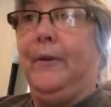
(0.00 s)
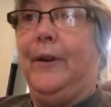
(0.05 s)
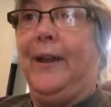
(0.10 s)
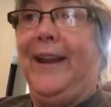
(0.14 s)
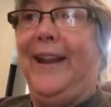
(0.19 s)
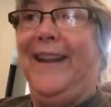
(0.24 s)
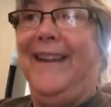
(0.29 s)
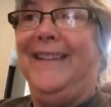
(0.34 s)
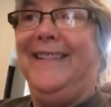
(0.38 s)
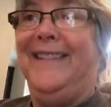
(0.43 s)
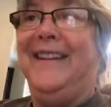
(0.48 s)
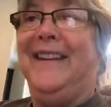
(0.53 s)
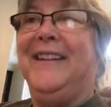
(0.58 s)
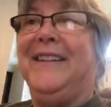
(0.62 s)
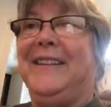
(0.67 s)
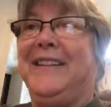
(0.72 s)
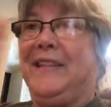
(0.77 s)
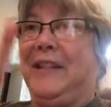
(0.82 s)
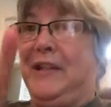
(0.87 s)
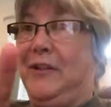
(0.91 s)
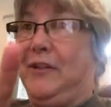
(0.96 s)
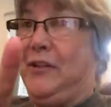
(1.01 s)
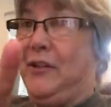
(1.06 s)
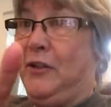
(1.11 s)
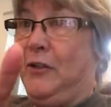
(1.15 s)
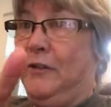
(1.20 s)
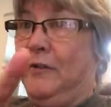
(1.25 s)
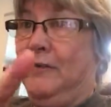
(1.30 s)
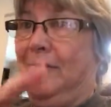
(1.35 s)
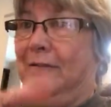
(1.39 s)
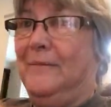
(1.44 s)
Okay, see you
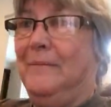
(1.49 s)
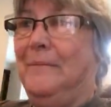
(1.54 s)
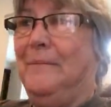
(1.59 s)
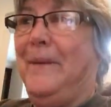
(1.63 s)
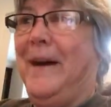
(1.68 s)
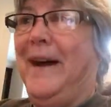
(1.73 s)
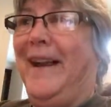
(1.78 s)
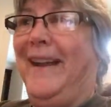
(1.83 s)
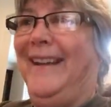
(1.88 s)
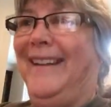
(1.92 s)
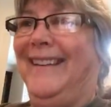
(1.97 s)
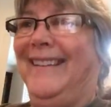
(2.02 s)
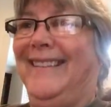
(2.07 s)
soon. Bye.